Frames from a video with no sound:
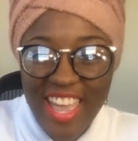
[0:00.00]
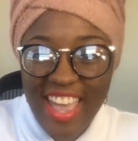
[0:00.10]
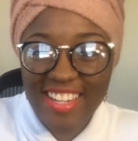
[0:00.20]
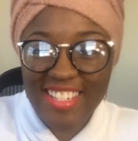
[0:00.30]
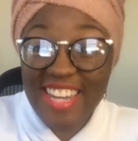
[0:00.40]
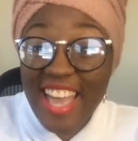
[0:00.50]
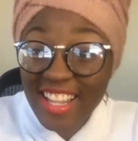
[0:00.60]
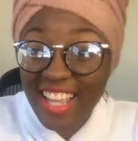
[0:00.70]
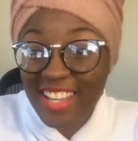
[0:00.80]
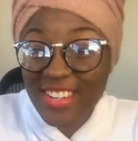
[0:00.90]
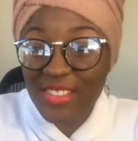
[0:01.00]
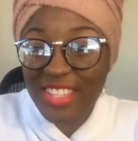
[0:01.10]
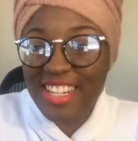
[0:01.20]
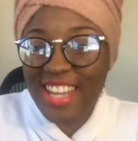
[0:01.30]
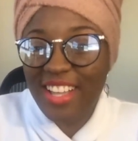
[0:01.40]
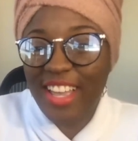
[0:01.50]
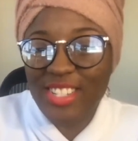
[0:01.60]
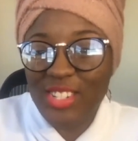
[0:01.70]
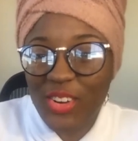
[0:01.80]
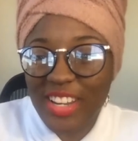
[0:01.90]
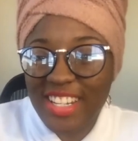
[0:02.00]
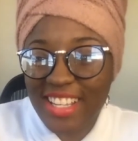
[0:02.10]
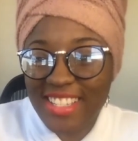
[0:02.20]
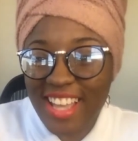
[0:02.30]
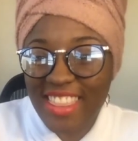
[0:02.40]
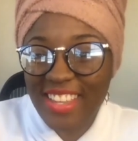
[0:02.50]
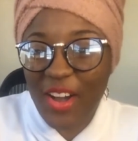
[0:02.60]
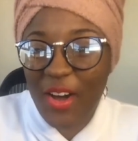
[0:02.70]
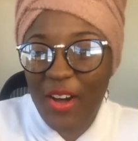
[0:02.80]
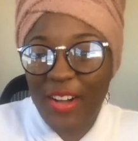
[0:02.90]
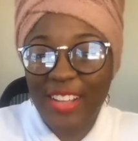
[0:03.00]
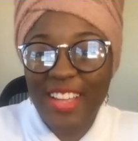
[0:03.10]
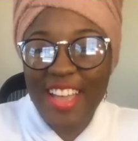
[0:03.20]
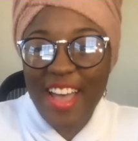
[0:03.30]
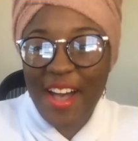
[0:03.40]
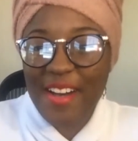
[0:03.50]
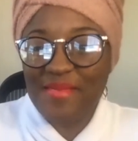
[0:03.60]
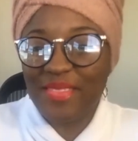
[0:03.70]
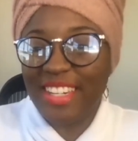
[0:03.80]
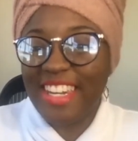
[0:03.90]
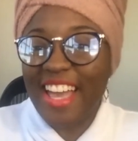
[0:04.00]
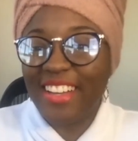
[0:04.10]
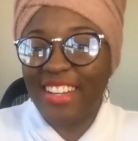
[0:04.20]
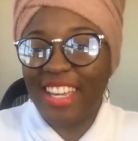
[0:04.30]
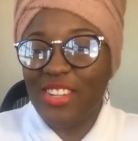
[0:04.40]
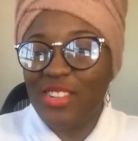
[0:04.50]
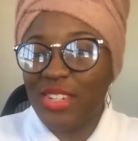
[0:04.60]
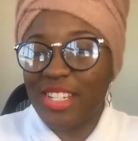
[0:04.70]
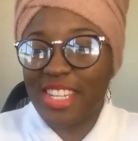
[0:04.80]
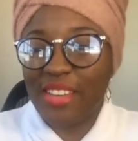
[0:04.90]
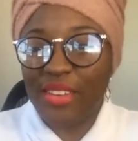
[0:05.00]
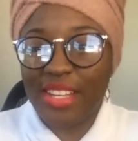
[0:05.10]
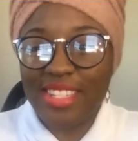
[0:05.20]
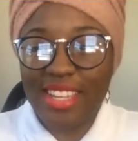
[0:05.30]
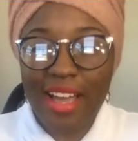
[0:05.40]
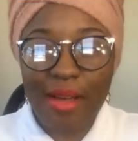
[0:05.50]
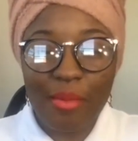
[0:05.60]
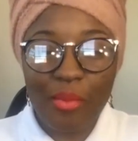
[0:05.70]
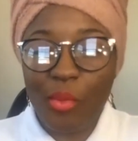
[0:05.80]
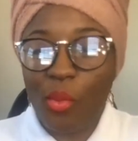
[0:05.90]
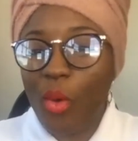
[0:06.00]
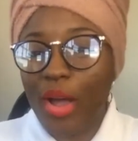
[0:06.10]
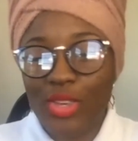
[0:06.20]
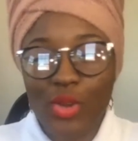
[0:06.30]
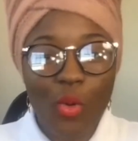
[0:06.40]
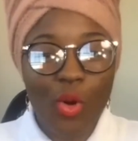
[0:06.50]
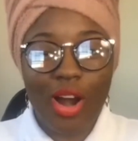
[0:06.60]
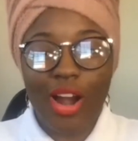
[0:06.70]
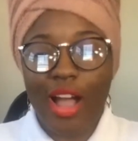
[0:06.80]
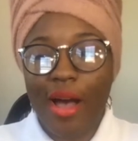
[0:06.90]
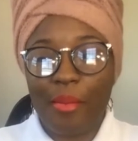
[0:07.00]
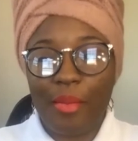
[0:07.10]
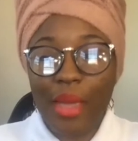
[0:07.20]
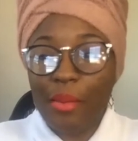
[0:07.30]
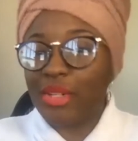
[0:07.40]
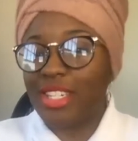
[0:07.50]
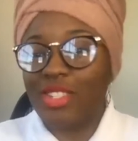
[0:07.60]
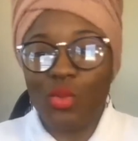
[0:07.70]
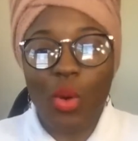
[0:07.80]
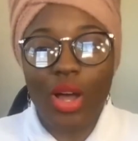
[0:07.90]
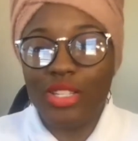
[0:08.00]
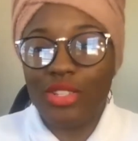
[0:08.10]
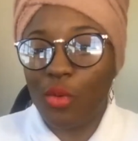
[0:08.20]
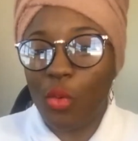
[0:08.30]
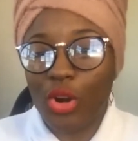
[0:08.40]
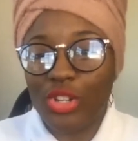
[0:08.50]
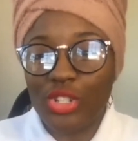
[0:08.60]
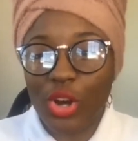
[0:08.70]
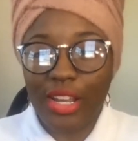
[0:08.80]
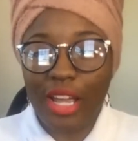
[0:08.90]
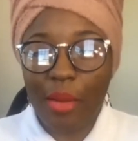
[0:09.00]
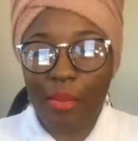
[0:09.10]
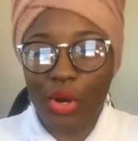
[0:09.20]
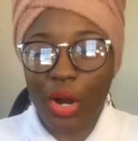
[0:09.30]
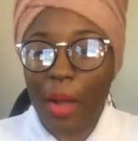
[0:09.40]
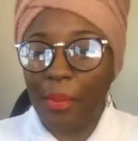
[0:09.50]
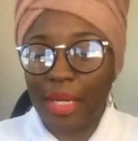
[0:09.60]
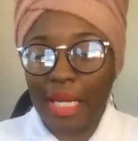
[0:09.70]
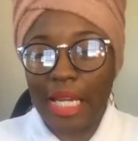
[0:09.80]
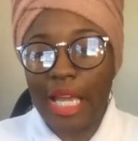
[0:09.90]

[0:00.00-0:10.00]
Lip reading: And Nell, I know that Nell has joined us on the call. Nell, can you just give us what your impetus was for starting up your company?